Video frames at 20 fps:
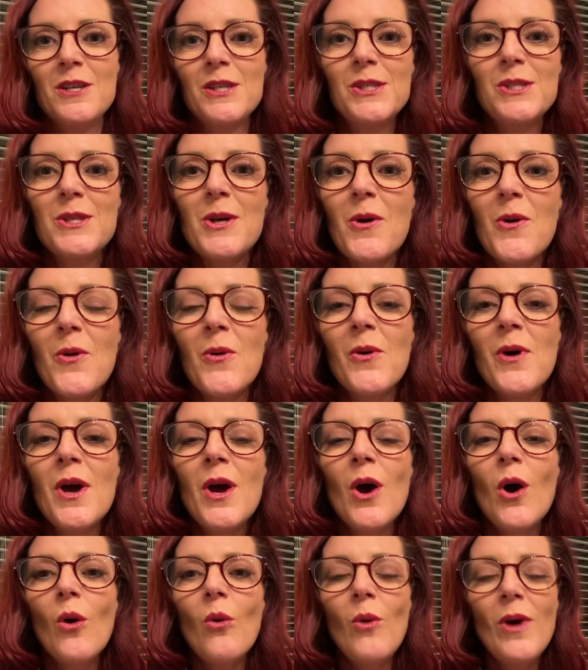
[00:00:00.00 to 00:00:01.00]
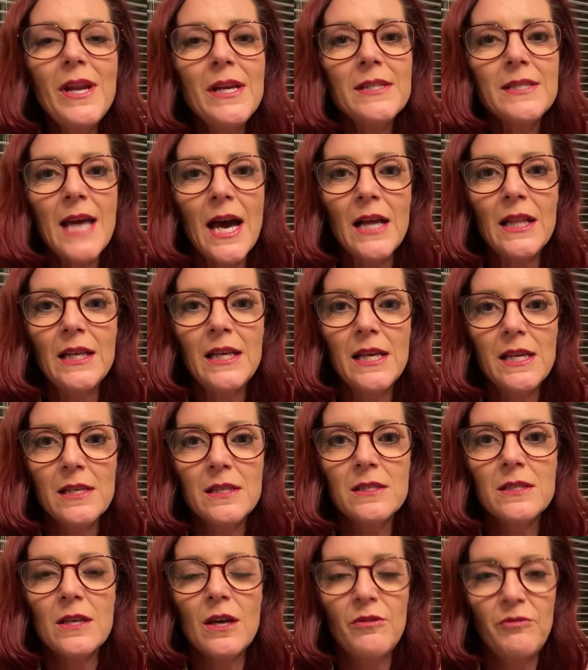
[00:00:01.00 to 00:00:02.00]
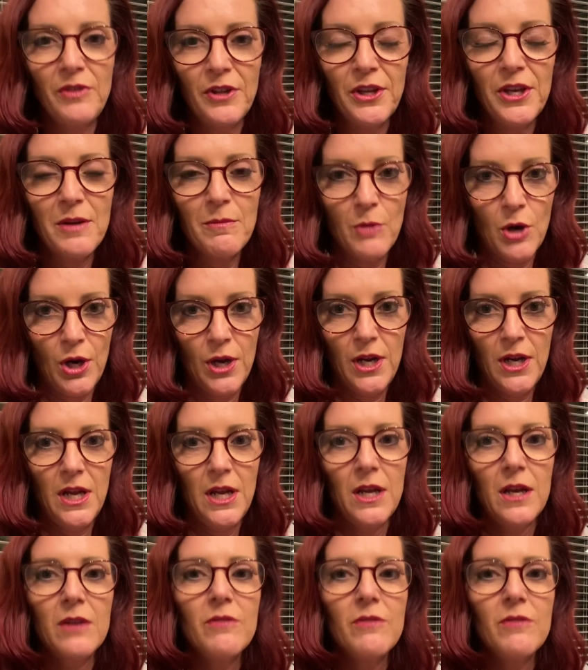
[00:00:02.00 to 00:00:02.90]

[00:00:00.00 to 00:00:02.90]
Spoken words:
So what exactly is affiliate marketing?